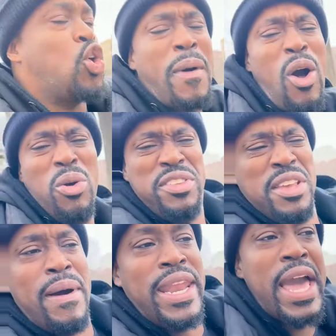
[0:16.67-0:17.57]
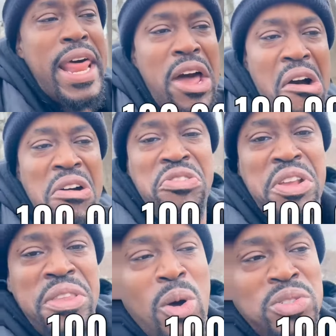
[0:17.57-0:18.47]
about, oh, somebody got a
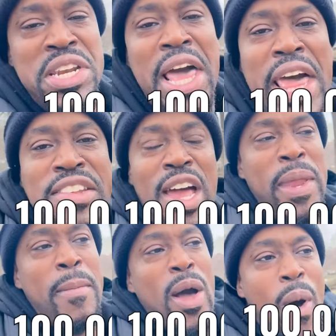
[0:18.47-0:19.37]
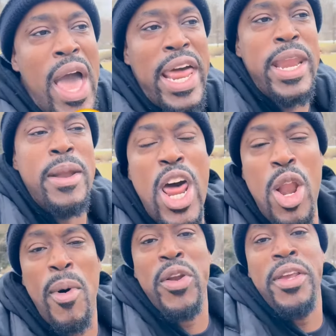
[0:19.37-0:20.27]
$100,000 job and I'm going like the nana
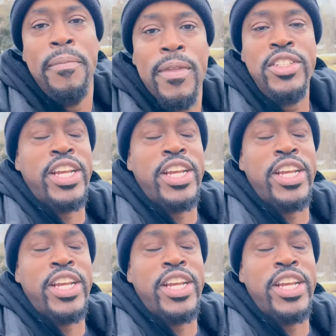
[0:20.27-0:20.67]
money. Check